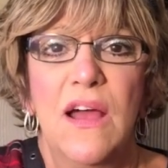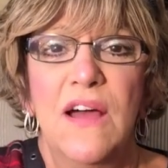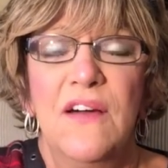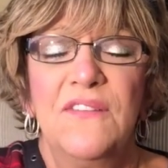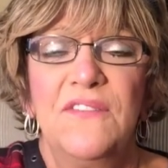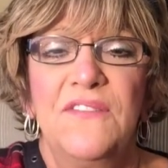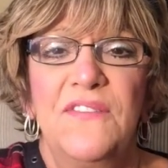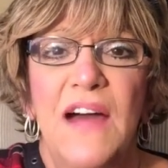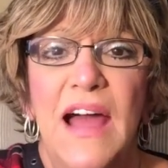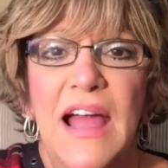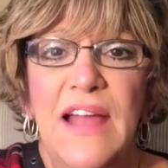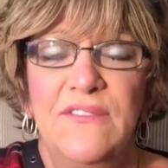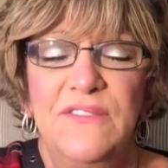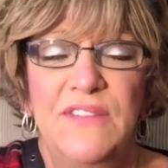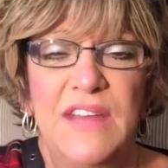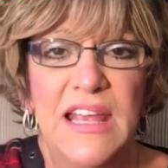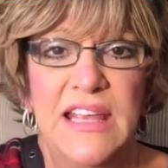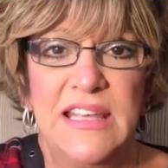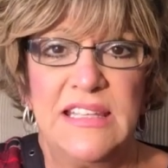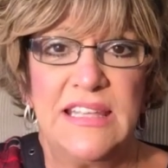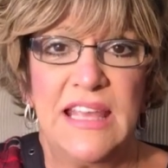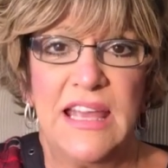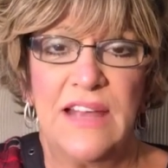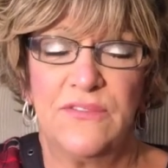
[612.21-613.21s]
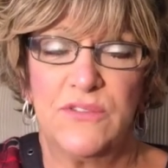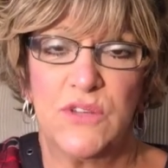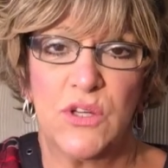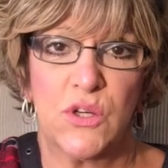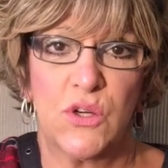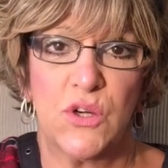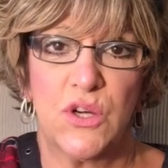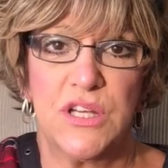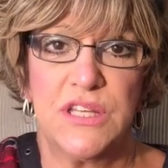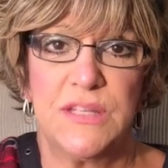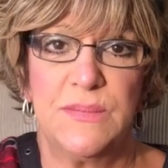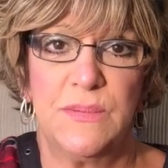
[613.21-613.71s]
five days after
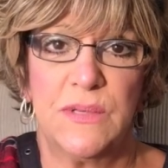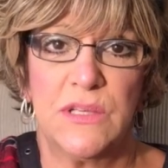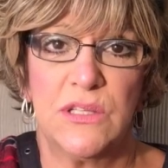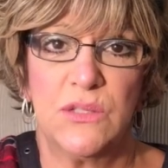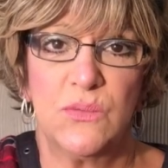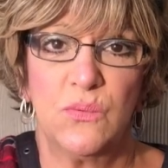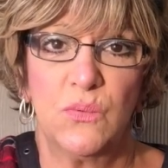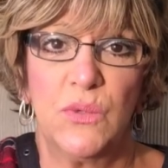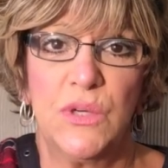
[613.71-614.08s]
Christmas,